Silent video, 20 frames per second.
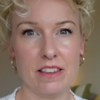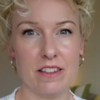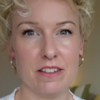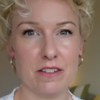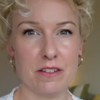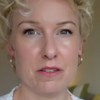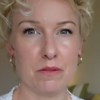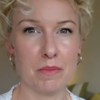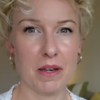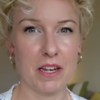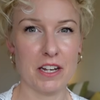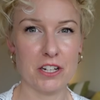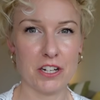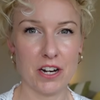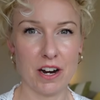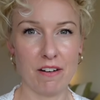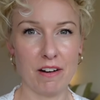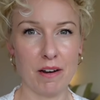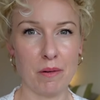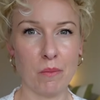This is me
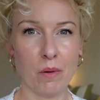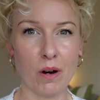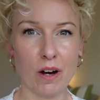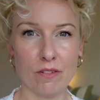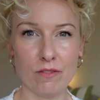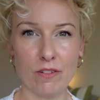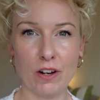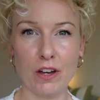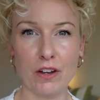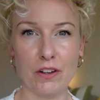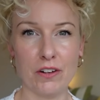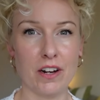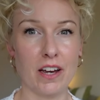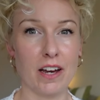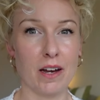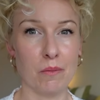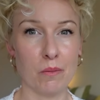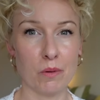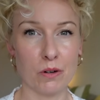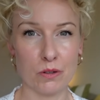sharing what I've learned
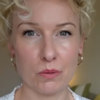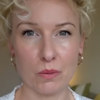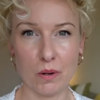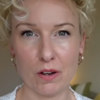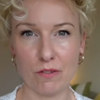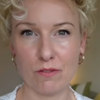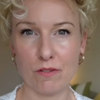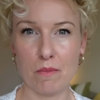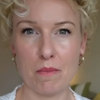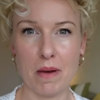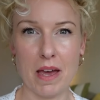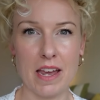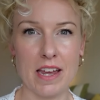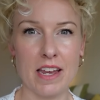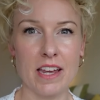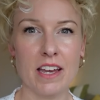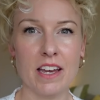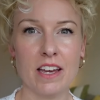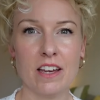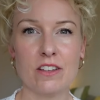and what's worked for me,